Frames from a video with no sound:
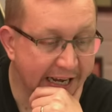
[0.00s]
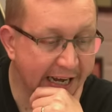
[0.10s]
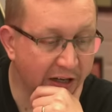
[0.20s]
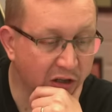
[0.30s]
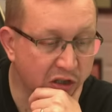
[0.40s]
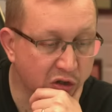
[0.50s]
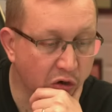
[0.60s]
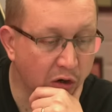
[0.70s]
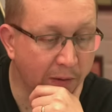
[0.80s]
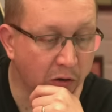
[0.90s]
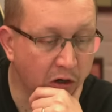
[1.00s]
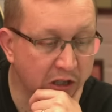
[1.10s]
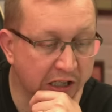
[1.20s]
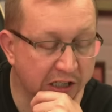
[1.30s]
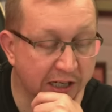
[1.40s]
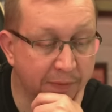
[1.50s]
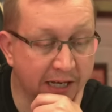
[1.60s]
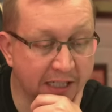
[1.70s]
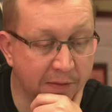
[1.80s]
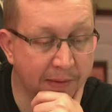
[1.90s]
Lots of talk about Kostas
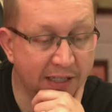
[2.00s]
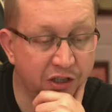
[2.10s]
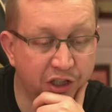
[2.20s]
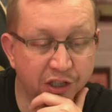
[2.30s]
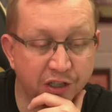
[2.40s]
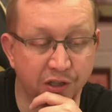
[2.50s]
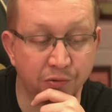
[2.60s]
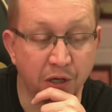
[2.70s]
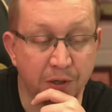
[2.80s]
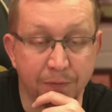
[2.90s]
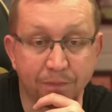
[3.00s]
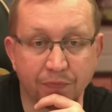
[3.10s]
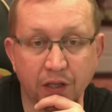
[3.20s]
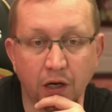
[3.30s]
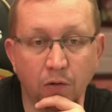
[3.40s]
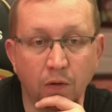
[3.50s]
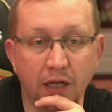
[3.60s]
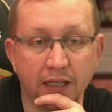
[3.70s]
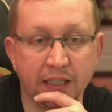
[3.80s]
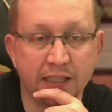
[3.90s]
Tsimikas. I mentioned, you
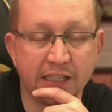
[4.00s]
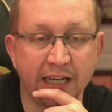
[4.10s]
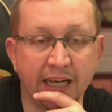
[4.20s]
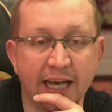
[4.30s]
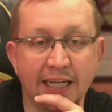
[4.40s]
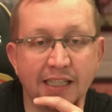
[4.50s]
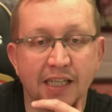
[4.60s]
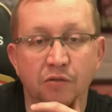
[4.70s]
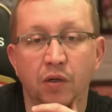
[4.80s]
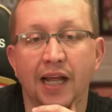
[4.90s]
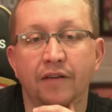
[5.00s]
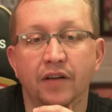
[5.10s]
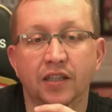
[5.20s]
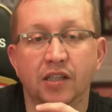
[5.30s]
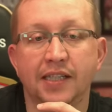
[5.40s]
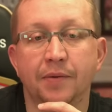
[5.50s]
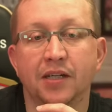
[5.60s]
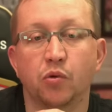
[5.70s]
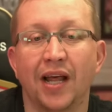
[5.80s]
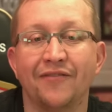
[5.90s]
can see here Kenny says
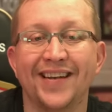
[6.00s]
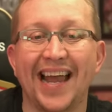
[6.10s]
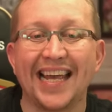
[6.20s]
Tsimikas will have